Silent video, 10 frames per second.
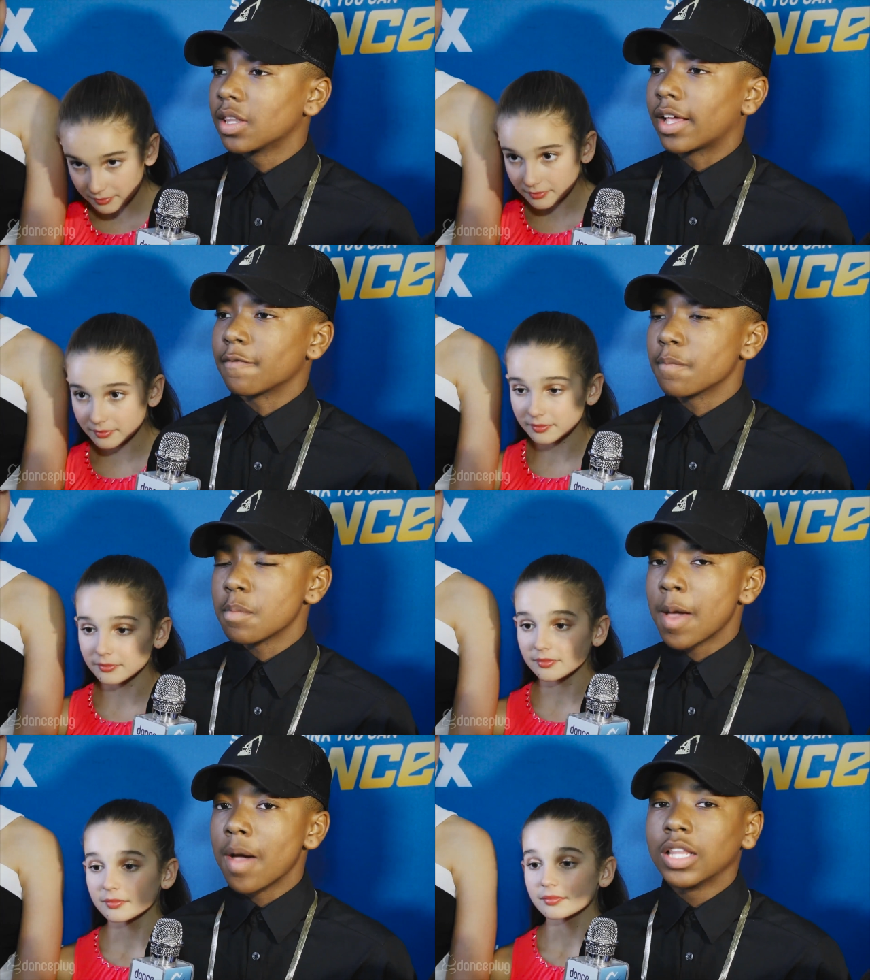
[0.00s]
Speaker 1: like
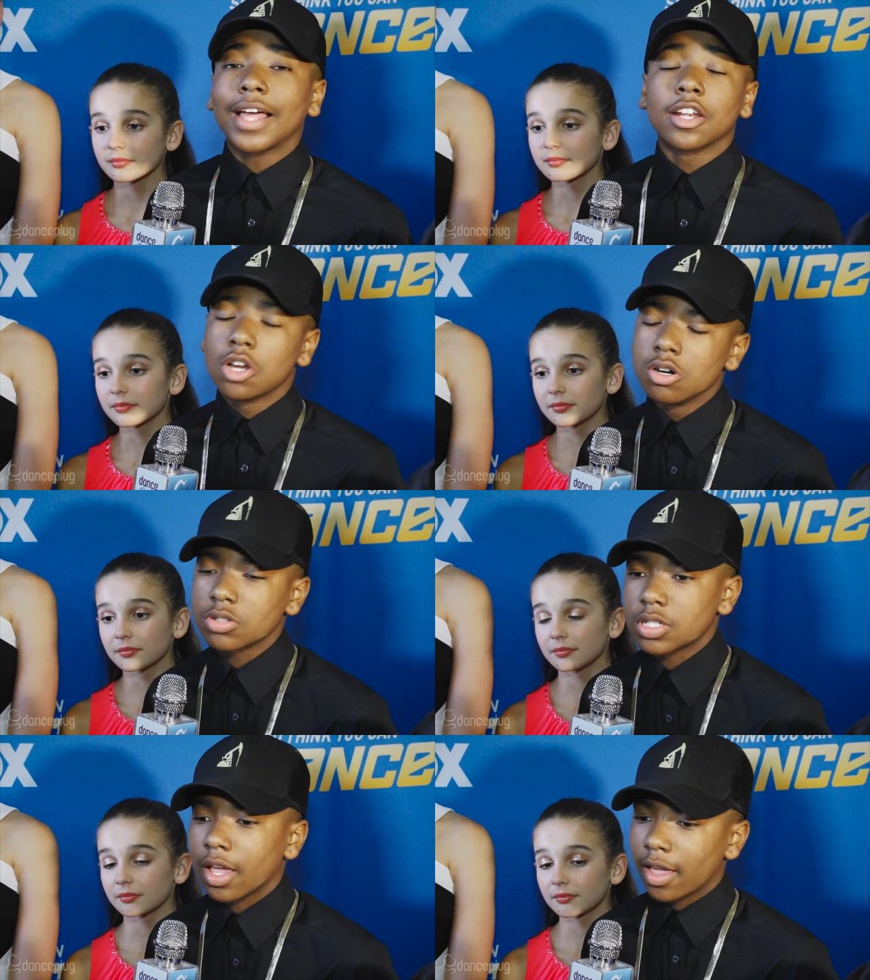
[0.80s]
a lot of
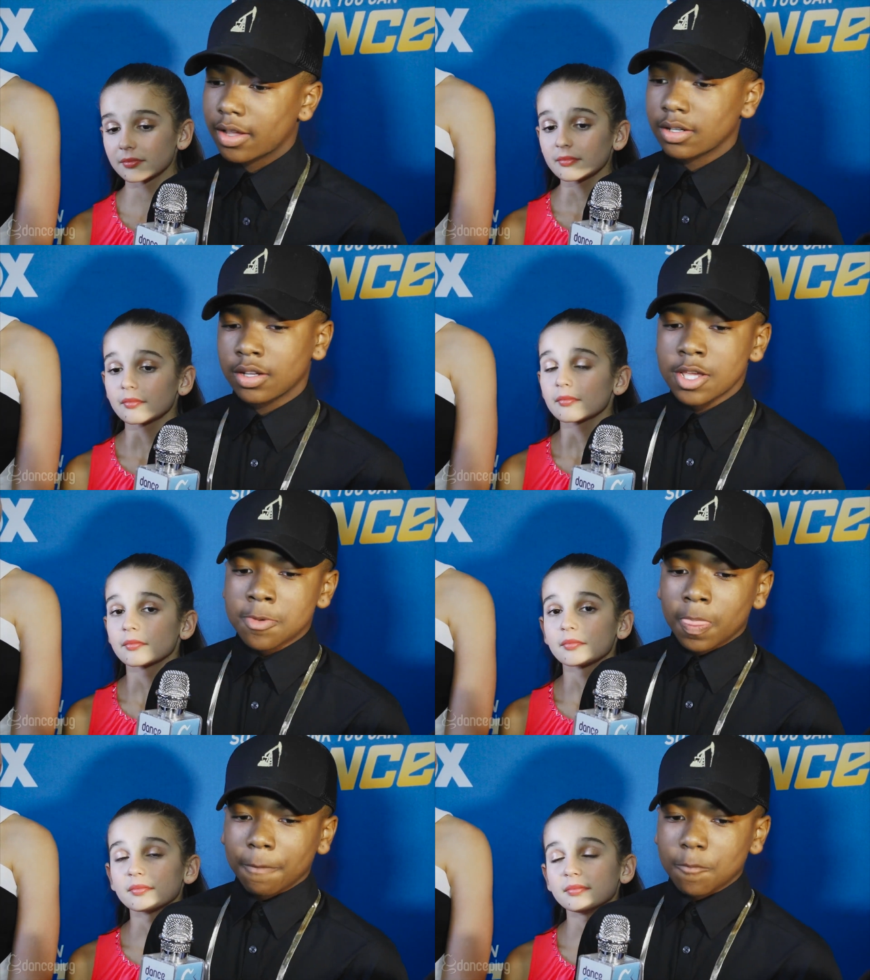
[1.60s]
notes, and
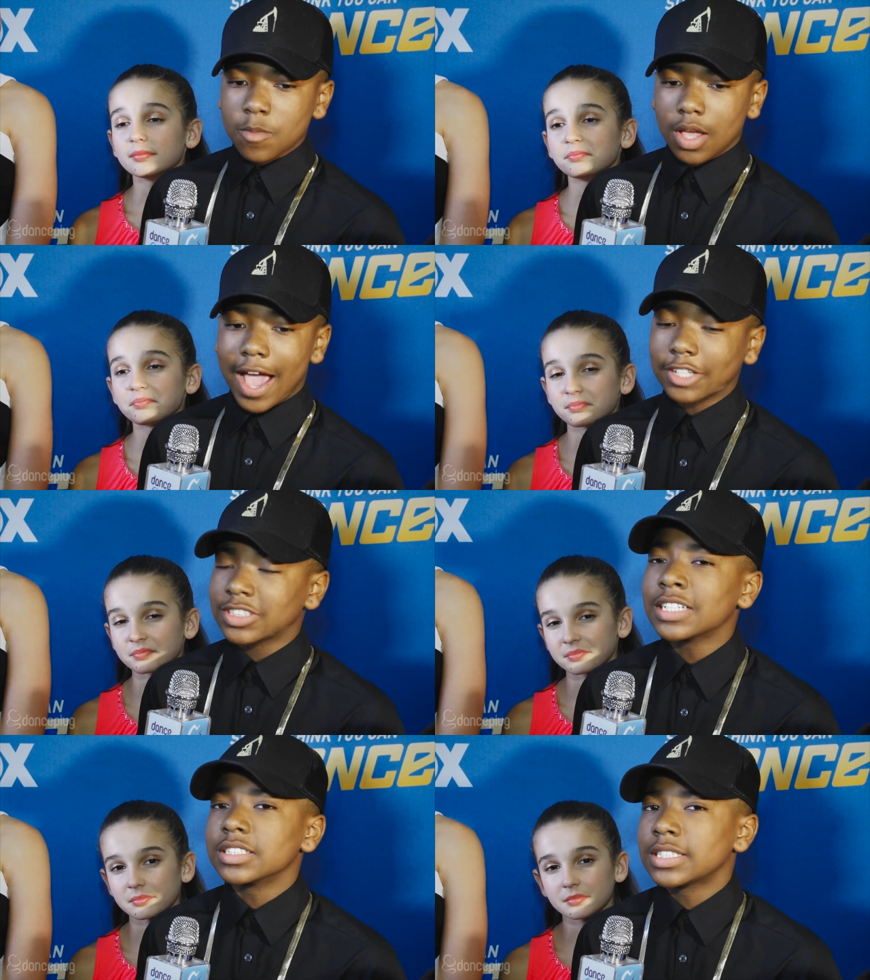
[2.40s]
I
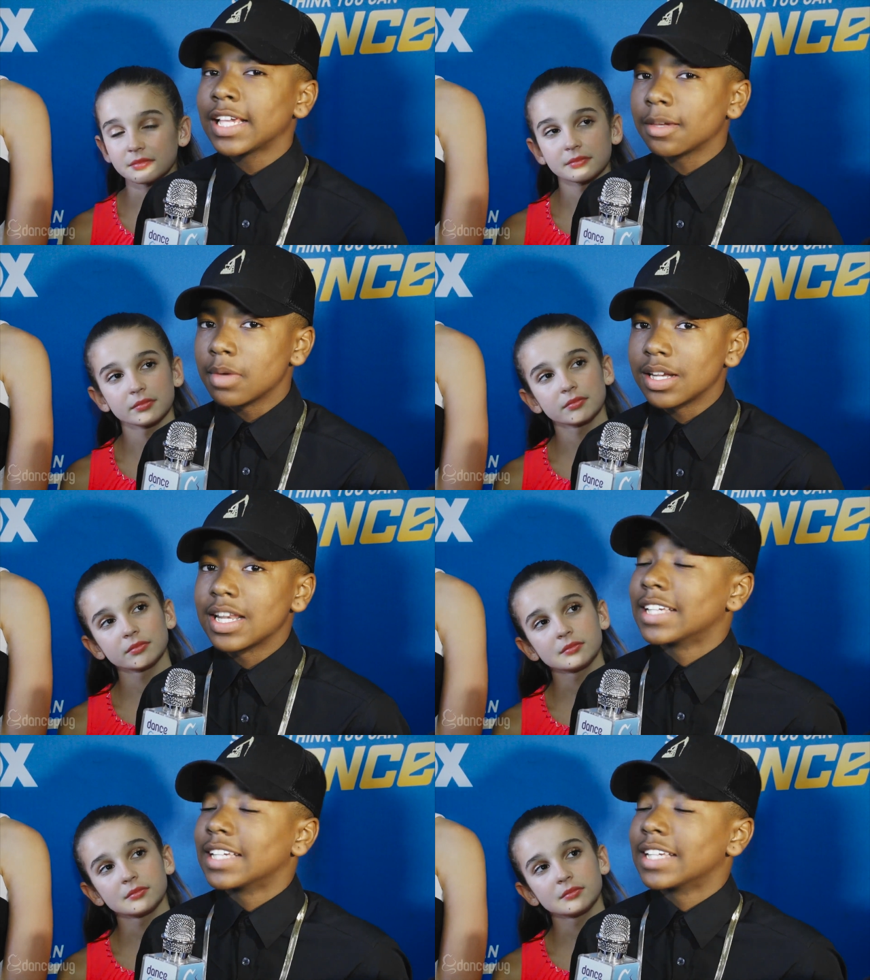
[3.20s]
just have to take them in.